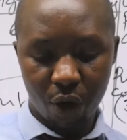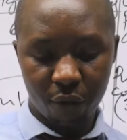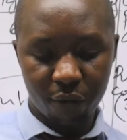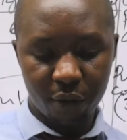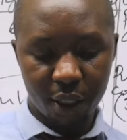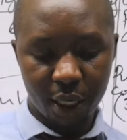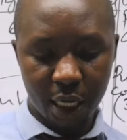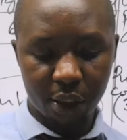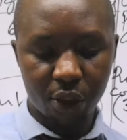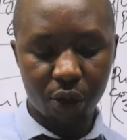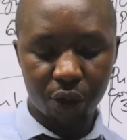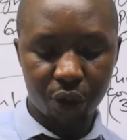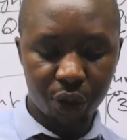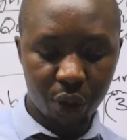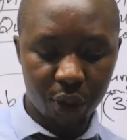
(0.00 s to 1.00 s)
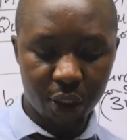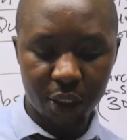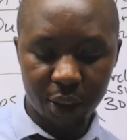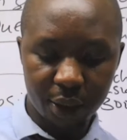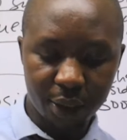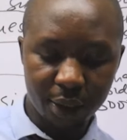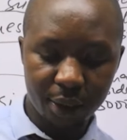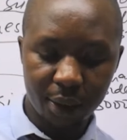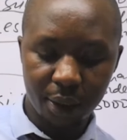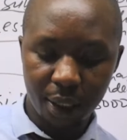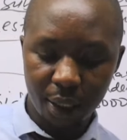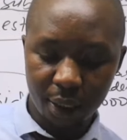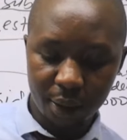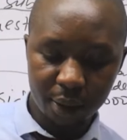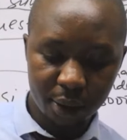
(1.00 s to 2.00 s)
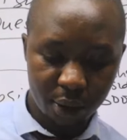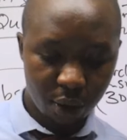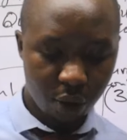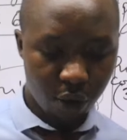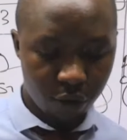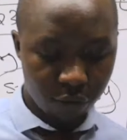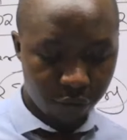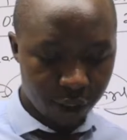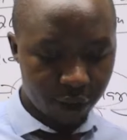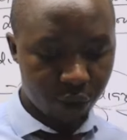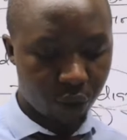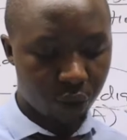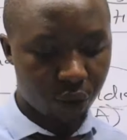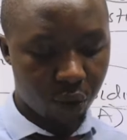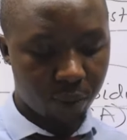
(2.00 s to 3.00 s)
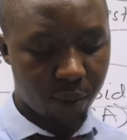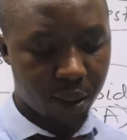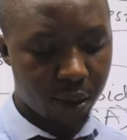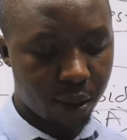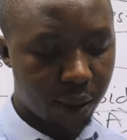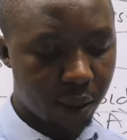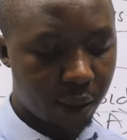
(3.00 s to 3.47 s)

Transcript: of the non-controlling interest in S on 1st October,